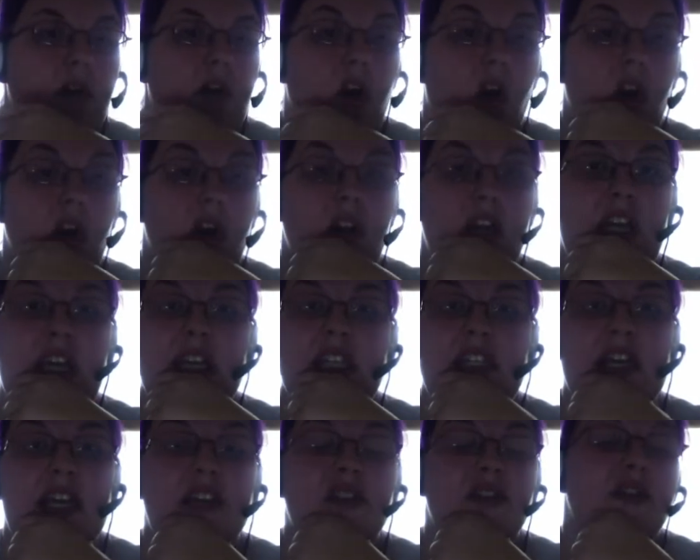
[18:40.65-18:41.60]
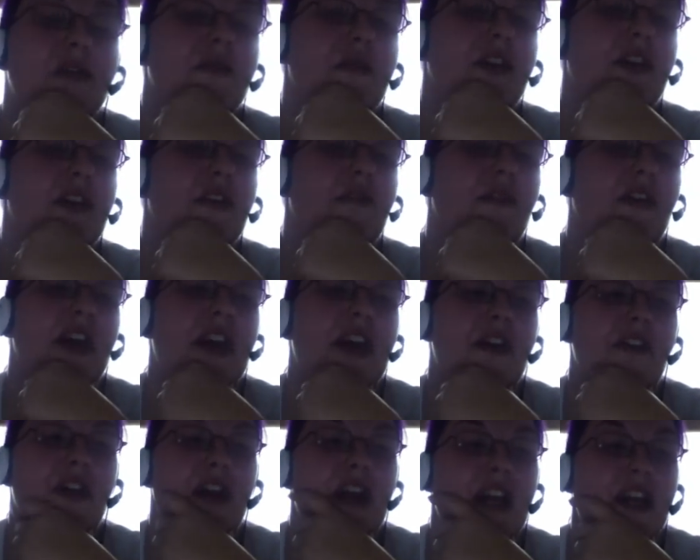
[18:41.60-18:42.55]
Garlic is actually really good for
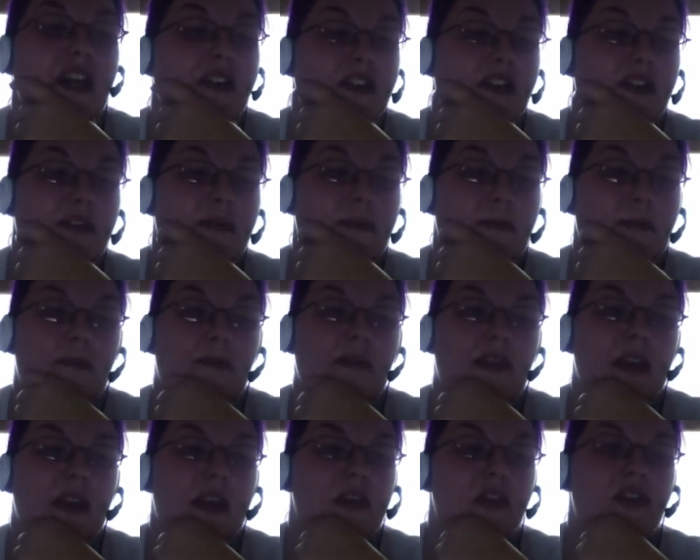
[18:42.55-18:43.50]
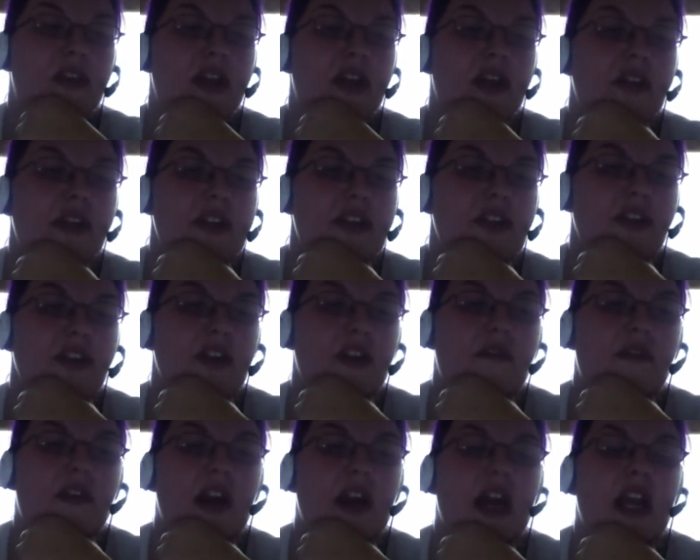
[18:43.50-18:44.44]
earaches. Cherries are
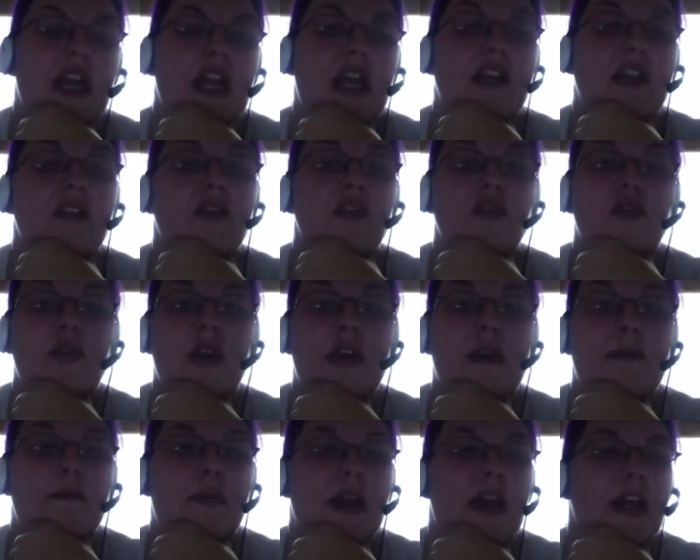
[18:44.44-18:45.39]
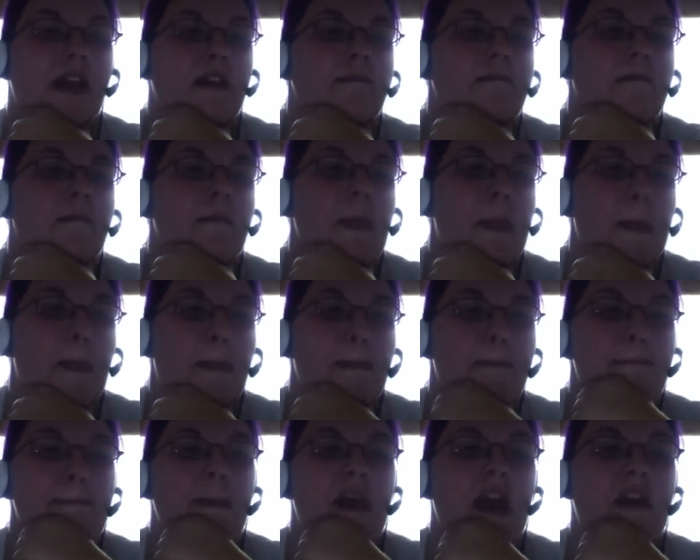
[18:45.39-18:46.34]
good for headaches and joint pain.
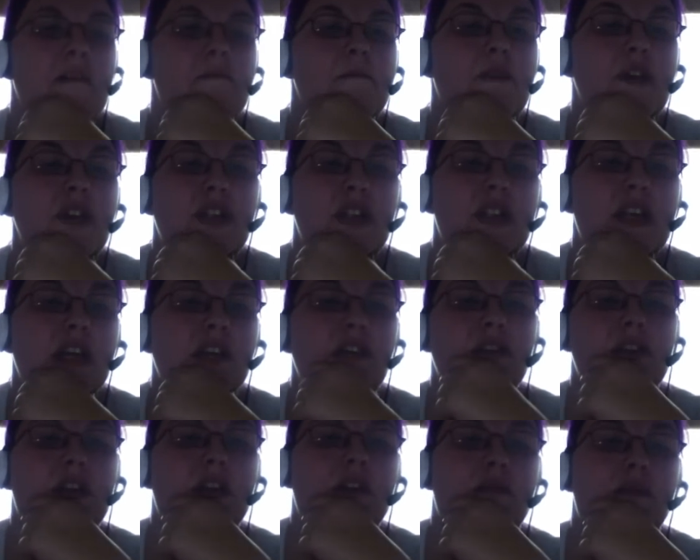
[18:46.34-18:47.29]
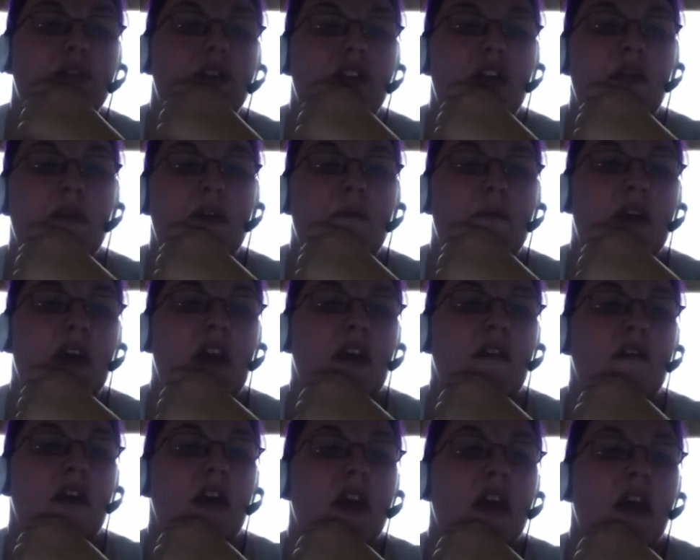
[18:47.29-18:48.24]
And fish is actually good for stomach pain.